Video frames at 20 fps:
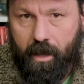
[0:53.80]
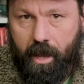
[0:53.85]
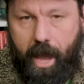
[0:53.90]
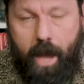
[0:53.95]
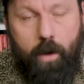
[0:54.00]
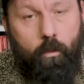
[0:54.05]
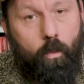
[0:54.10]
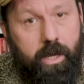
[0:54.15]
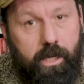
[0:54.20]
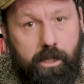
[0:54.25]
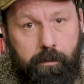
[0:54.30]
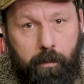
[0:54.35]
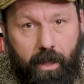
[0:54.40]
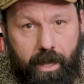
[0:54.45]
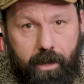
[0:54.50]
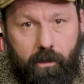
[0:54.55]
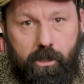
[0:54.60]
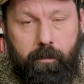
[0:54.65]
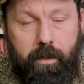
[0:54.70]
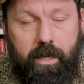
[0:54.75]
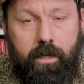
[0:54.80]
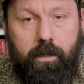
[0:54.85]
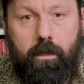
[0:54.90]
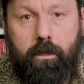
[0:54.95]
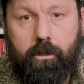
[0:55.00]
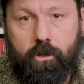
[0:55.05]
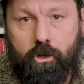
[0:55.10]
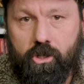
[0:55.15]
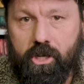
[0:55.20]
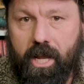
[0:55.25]
and we as players begin to
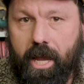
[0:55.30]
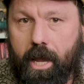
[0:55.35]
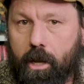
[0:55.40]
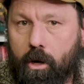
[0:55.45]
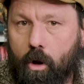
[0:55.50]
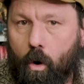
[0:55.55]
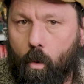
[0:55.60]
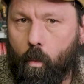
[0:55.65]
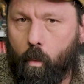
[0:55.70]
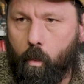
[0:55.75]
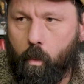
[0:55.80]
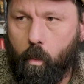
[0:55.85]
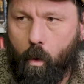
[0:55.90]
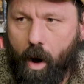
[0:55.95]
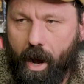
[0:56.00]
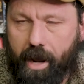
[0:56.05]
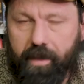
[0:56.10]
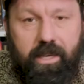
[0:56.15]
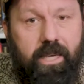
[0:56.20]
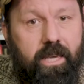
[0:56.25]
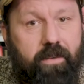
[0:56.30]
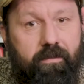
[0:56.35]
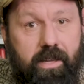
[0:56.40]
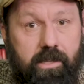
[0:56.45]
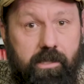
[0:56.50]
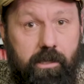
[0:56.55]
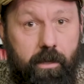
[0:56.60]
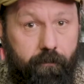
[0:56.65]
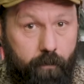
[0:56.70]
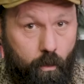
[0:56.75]
understand why the
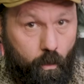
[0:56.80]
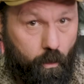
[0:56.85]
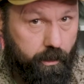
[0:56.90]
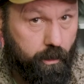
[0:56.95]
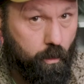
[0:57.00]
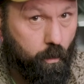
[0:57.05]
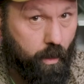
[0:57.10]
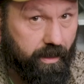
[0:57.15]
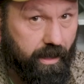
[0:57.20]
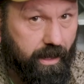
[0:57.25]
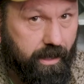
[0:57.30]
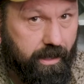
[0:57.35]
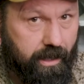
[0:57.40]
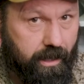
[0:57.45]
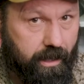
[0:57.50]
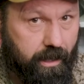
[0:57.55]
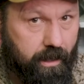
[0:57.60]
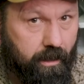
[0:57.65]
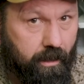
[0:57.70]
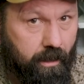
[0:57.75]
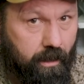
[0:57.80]
events unfolded the way they did.